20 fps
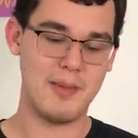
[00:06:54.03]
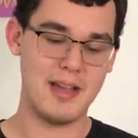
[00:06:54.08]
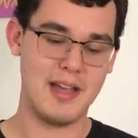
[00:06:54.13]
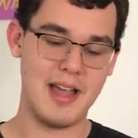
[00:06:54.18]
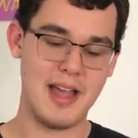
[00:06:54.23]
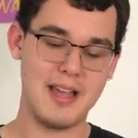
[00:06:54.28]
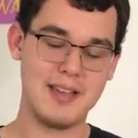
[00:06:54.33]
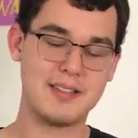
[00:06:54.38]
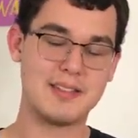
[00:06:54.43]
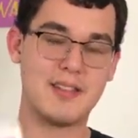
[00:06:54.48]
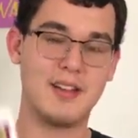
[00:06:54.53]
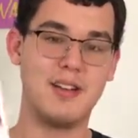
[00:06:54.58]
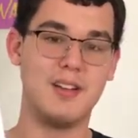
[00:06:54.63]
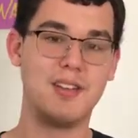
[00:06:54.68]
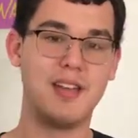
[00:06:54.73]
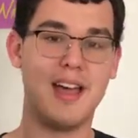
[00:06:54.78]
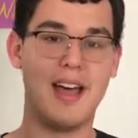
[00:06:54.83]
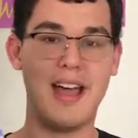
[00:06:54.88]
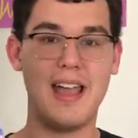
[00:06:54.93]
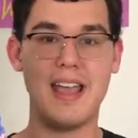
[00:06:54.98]
my eye is
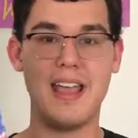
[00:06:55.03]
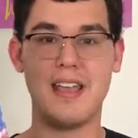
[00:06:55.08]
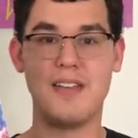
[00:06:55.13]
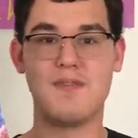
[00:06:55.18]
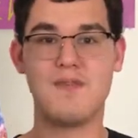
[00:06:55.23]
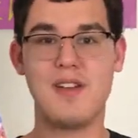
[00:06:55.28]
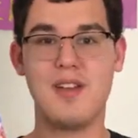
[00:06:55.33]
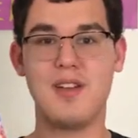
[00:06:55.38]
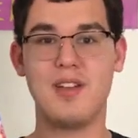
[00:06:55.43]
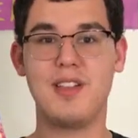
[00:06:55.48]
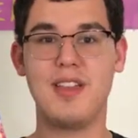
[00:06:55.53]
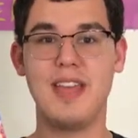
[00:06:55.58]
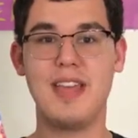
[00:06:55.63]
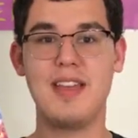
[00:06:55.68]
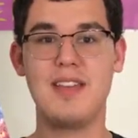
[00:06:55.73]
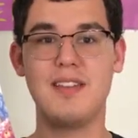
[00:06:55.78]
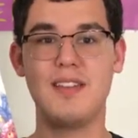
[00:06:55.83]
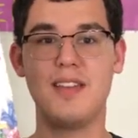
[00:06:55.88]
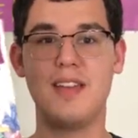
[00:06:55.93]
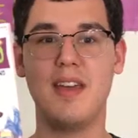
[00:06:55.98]
called I Hate
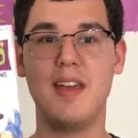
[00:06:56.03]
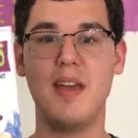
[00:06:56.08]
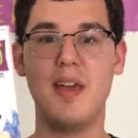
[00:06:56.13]
Fairyland,